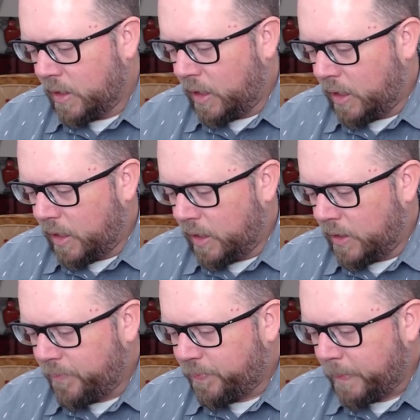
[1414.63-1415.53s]
Uh,
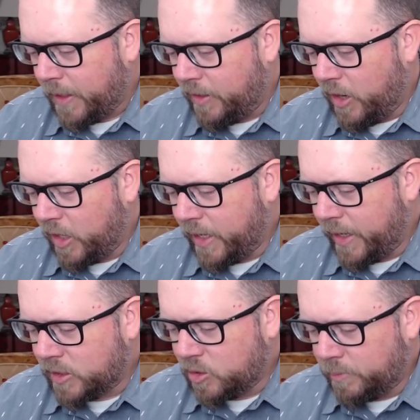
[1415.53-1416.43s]
Nugget
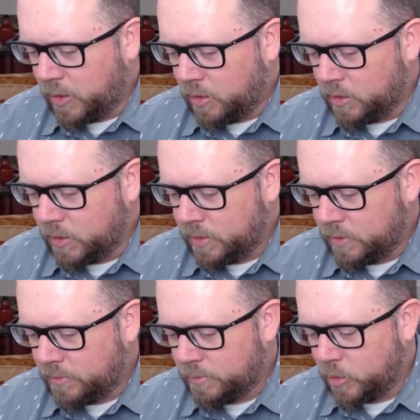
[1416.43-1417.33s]
extra bold,
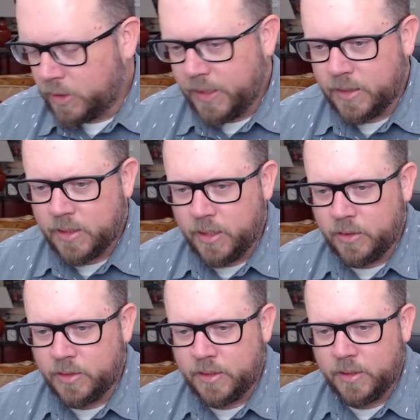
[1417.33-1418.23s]
more King's
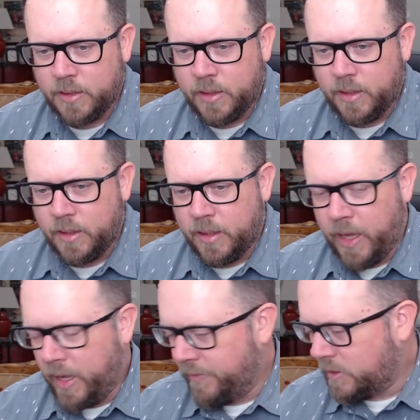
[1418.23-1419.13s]
Coast.
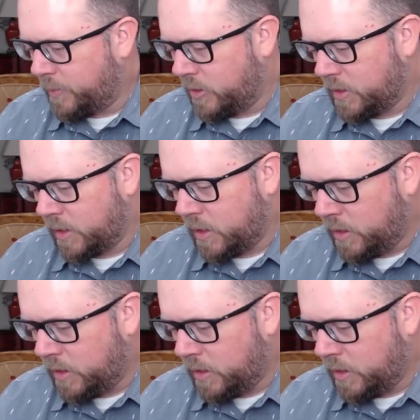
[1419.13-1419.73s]
Hey, even supposing.